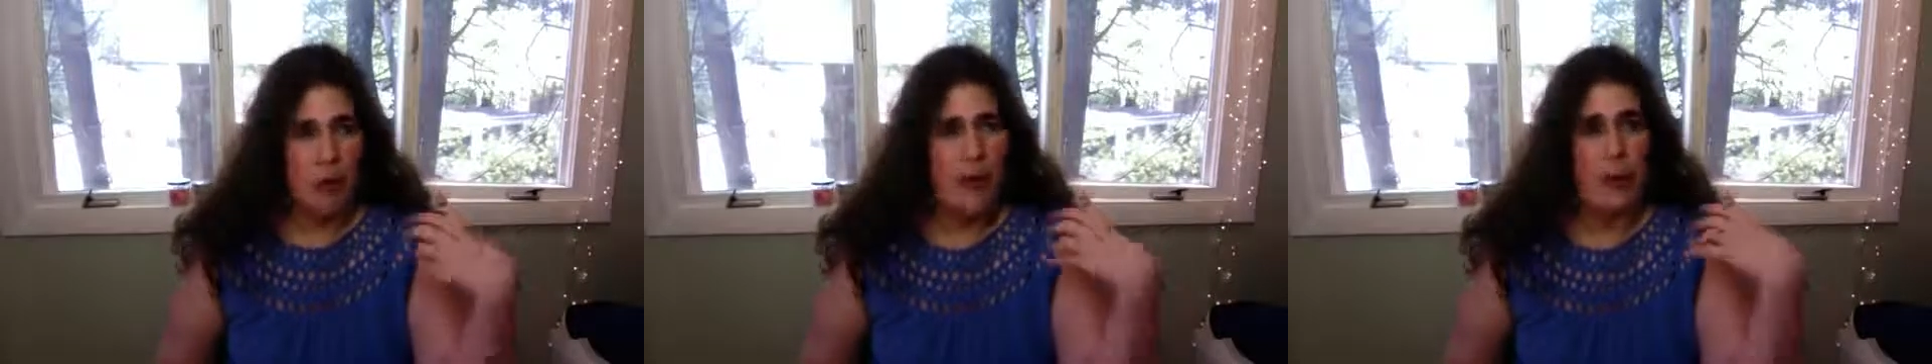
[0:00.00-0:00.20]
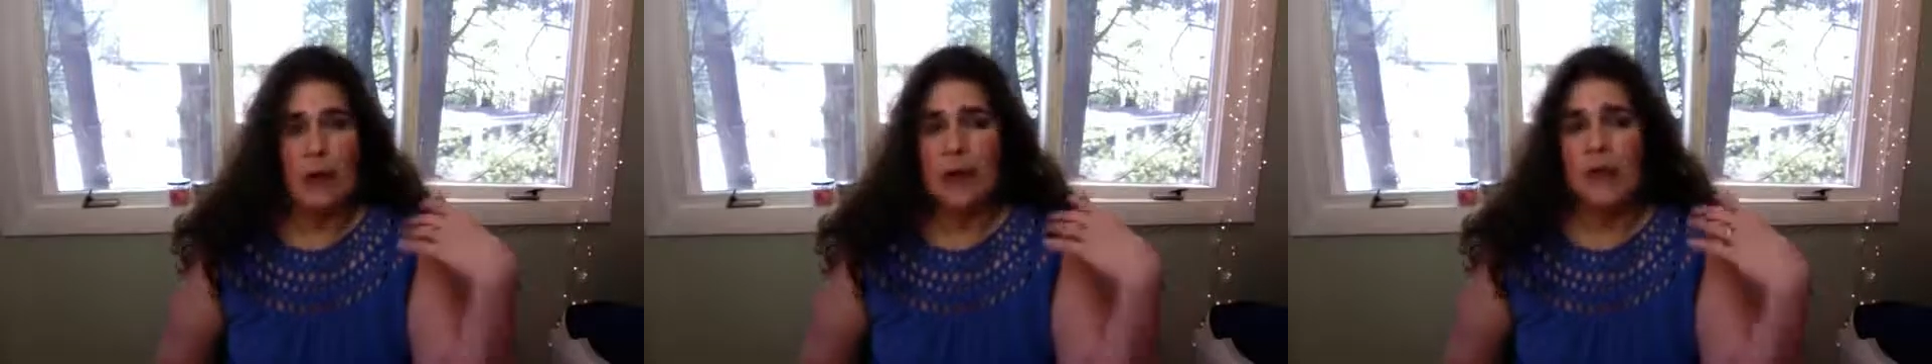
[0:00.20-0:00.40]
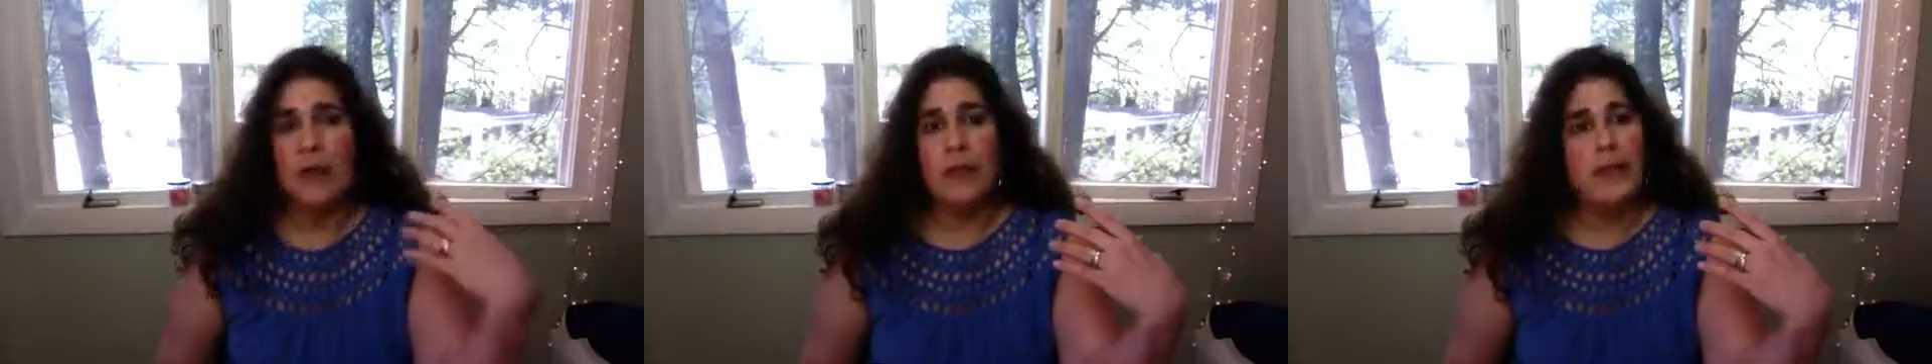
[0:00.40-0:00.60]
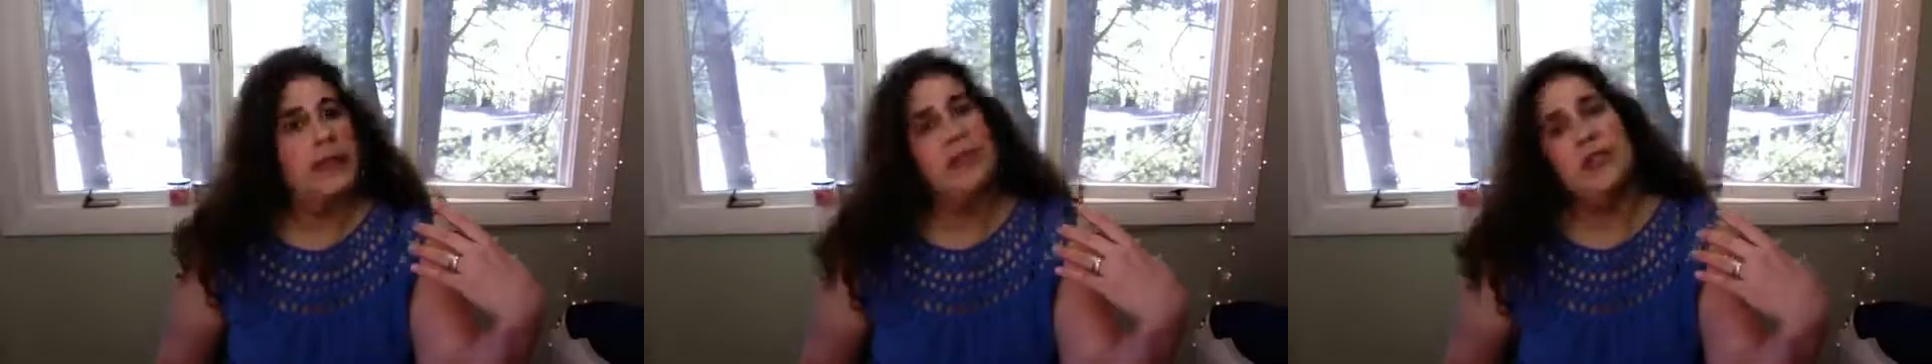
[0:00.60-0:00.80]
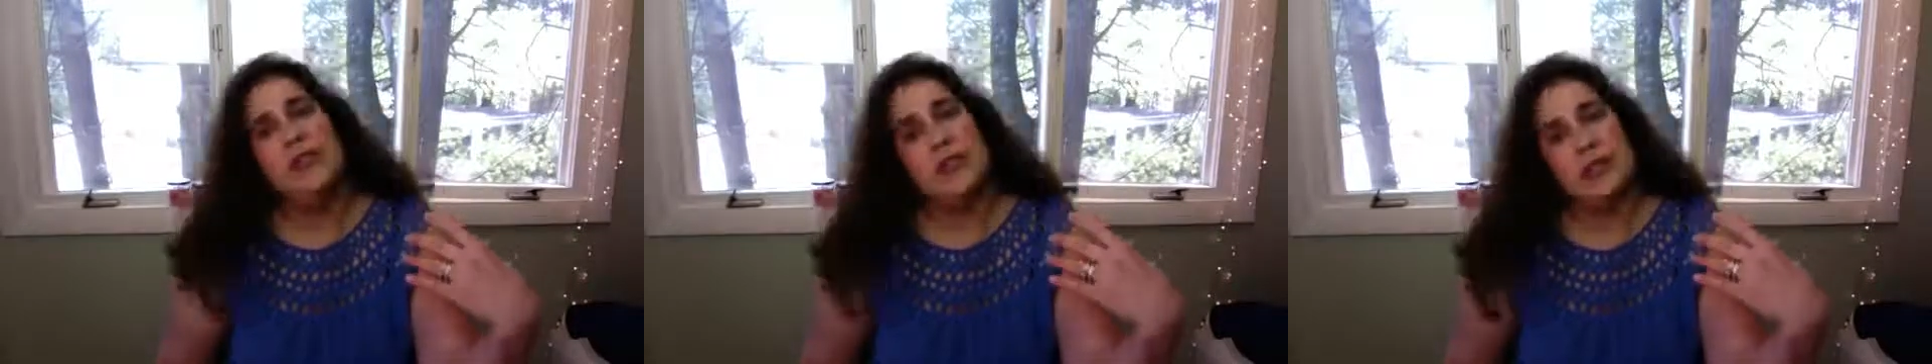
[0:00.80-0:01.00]
Like, what are the
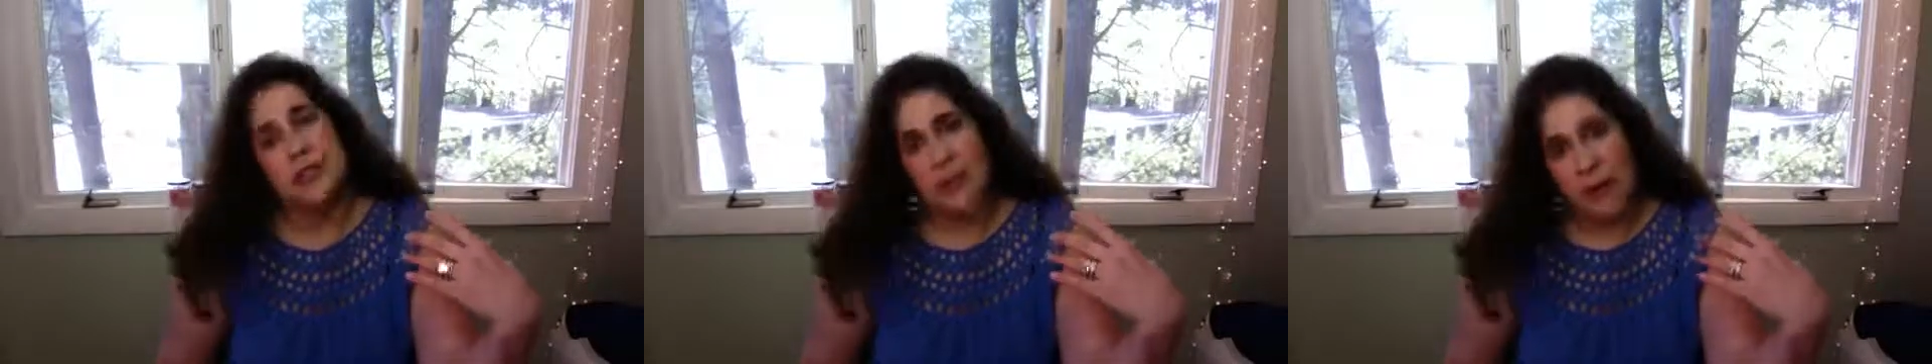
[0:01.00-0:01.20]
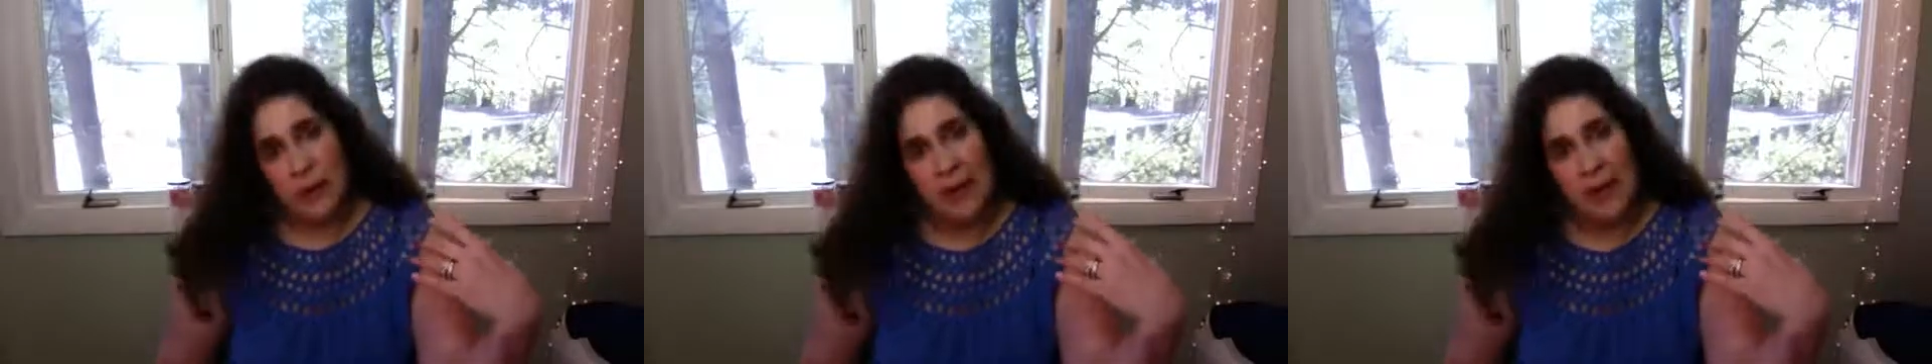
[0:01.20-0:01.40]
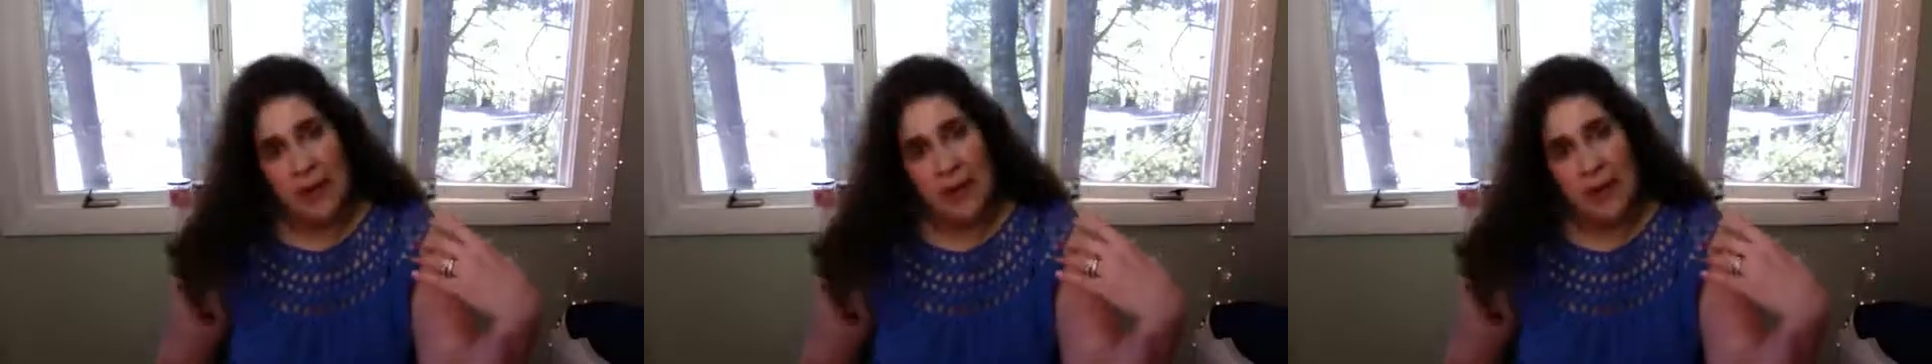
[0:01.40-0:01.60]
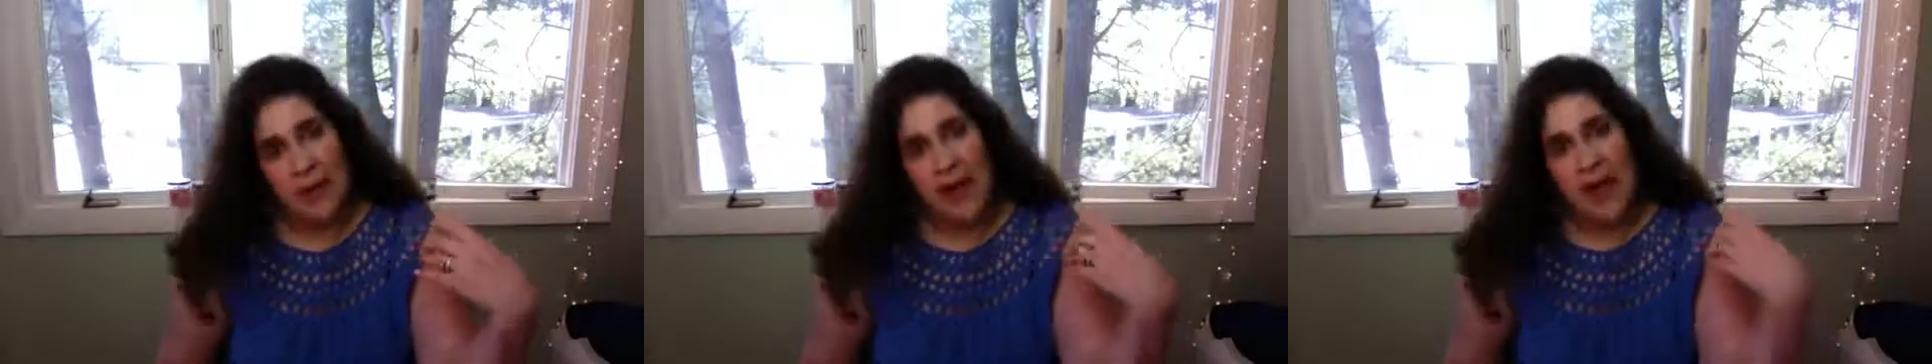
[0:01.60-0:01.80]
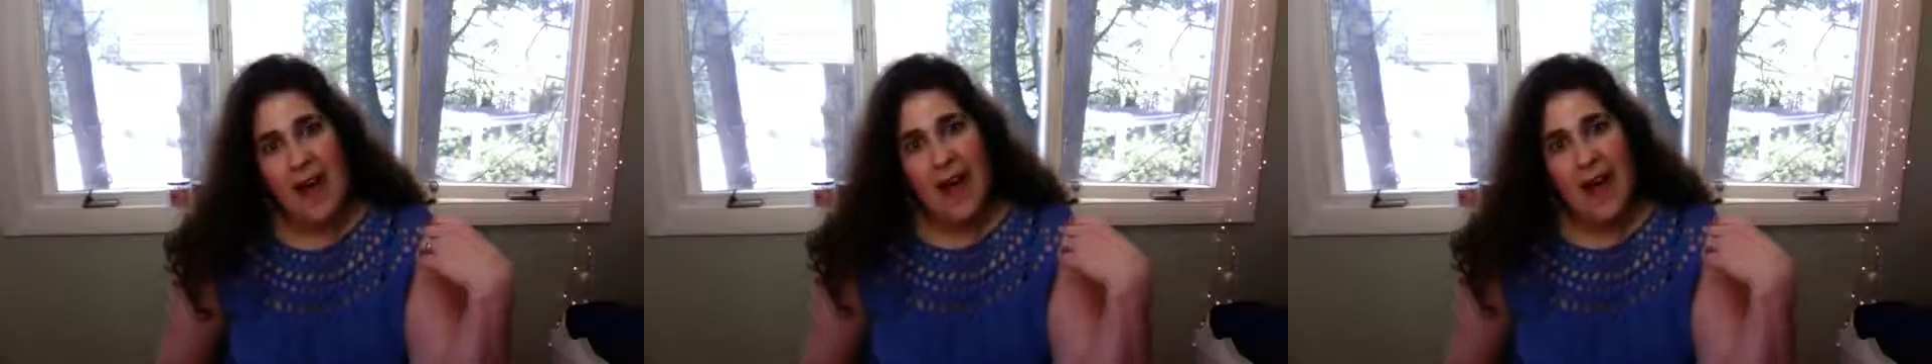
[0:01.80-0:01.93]
things that you're doing